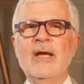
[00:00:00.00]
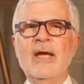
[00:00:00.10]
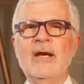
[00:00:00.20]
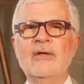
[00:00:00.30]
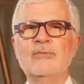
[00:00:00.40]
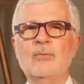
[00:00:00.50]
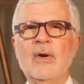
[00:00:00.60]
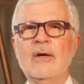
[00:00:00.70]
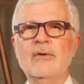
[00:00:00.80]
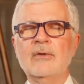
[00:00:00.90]
And it's
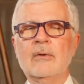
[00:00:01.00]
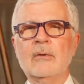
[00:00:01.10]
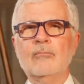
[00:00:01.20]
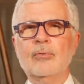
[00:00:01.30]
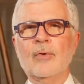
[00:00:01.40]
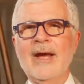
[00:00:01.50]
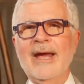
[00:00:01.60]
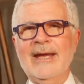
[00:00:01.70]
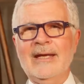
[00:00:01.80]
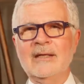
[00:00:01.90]
where your
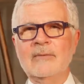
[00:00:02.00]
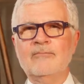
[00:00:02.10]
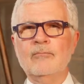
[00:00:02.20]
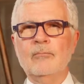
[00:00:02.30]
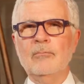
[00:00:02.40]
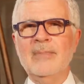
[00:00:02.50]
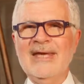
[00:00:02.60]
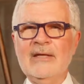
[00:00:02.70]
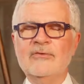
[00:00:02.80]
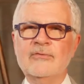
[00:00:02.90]
brain
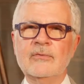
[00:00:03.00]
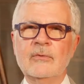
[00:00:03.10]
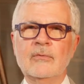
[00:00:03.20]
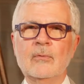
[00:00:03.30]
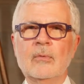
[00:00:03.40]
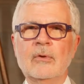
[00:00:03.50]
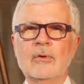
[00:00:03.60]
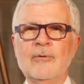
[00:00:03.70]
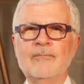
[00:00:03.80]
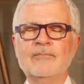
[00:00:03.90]
meets the
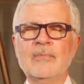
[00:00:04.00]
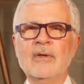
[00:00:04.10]
world.